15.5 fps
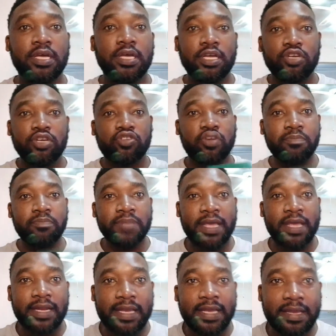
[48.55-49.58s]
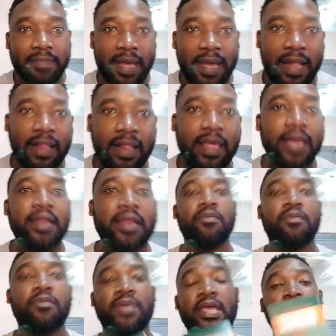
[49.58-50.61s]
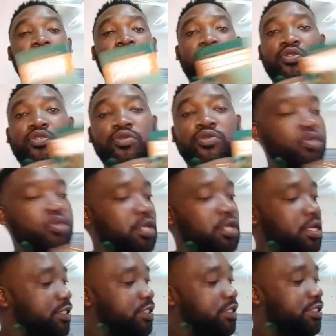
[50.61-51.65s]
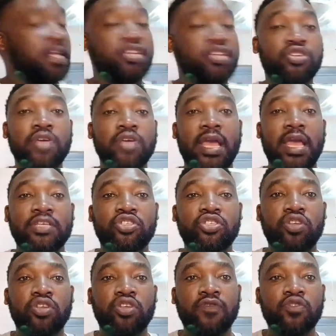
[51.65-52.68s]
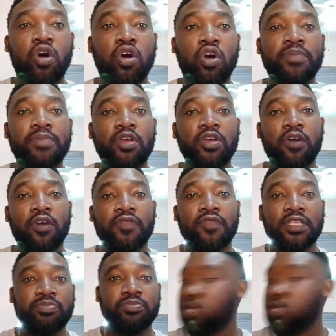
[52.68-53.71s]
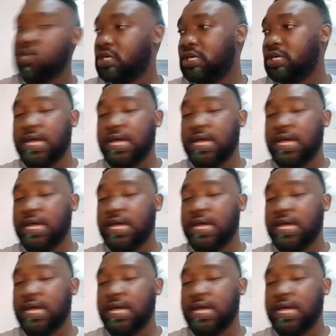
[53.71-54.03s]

drop me an email and I'll be able to send you a soft copy of this book.